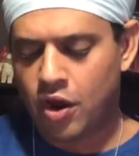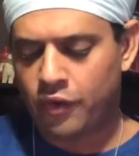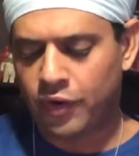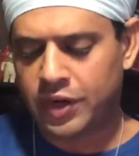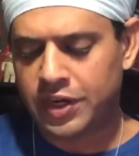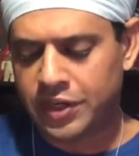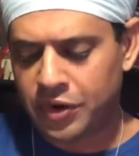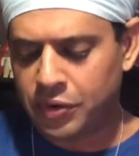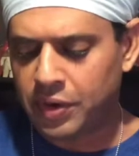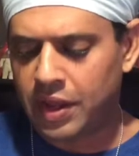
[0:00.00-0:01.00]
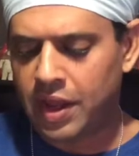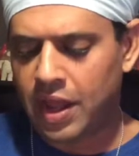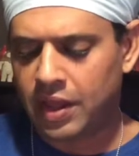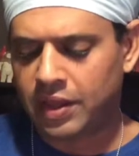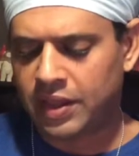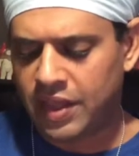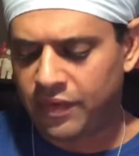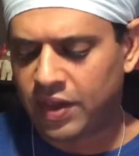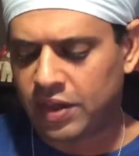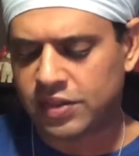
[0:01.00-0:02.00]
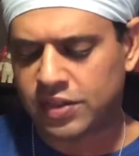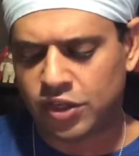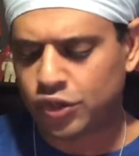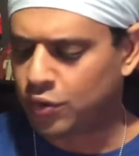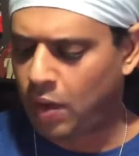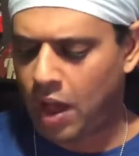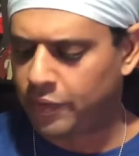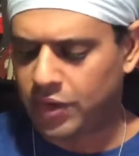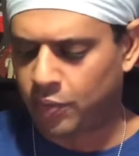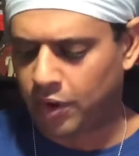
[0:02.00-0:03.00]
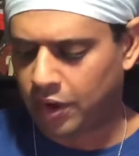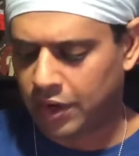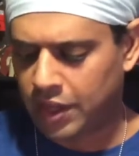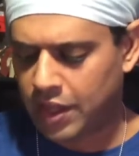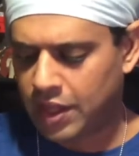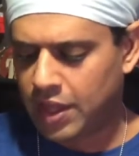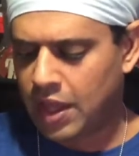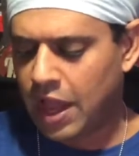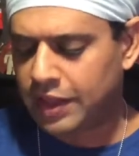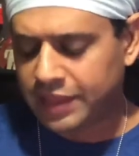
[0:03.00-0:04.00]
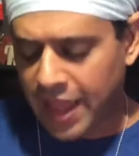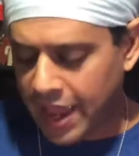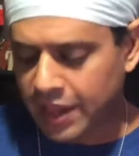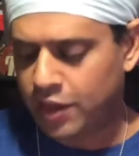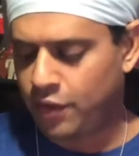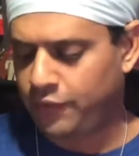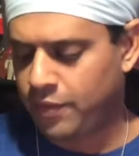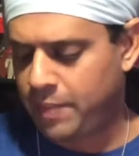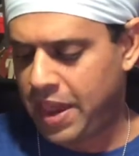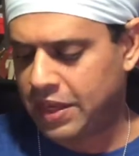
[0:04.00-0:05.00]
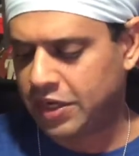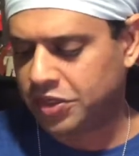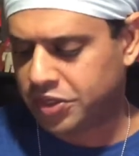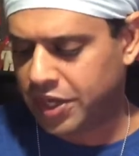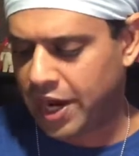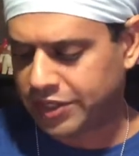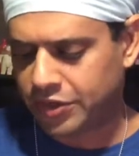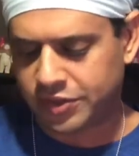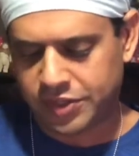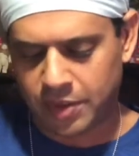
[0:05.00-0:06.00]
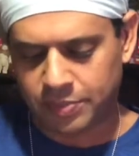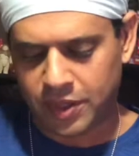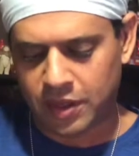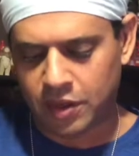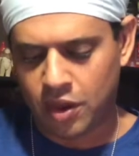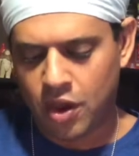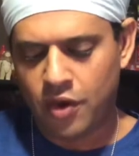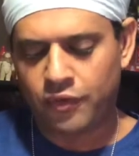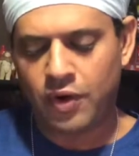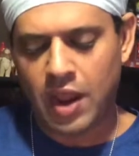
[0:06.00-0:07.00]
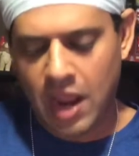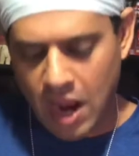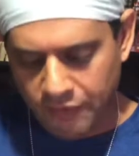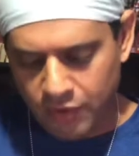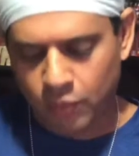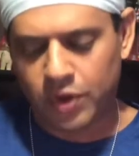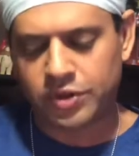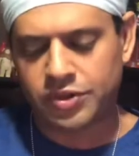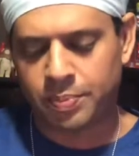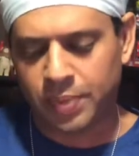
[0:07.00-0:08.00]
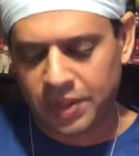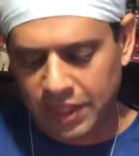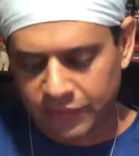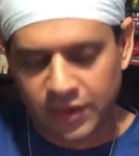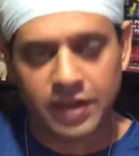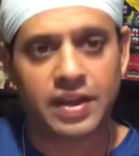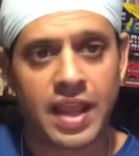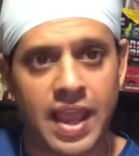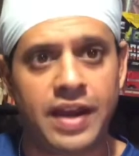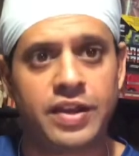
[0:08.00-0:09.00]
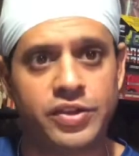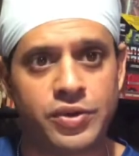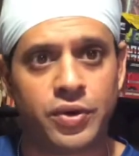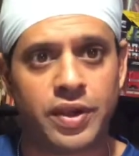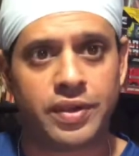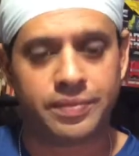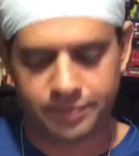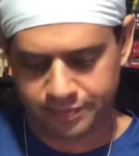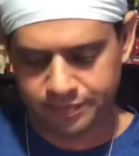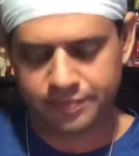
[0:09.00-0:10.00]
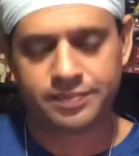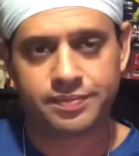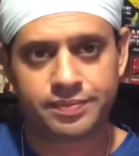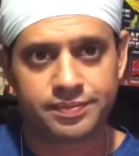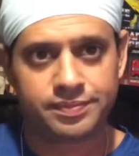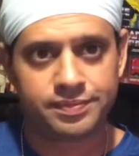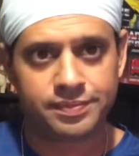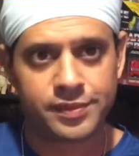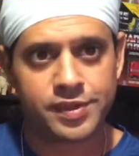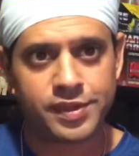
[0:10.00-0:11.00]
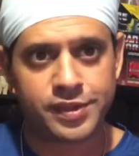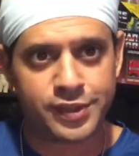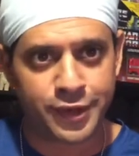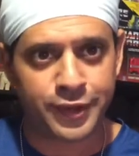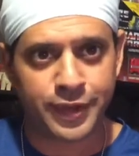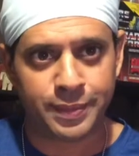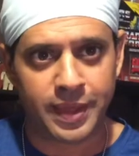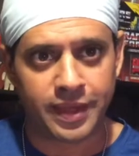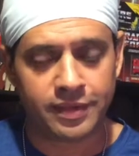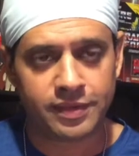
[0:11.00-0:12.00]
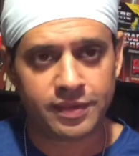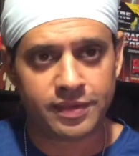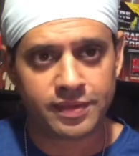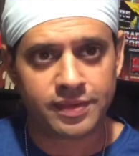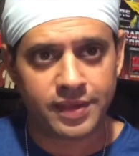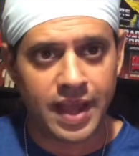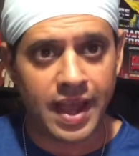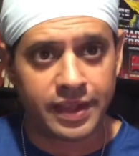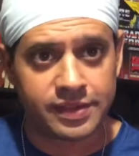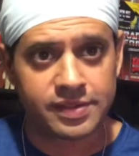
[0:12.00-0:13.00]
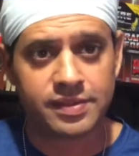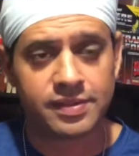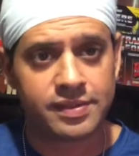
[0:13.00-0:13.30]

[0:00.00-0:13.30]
for continuing giving us such quality work. And thank you for making G.I. Joe something for everyone to believe in and enjoy. Sincerely, me. Guys,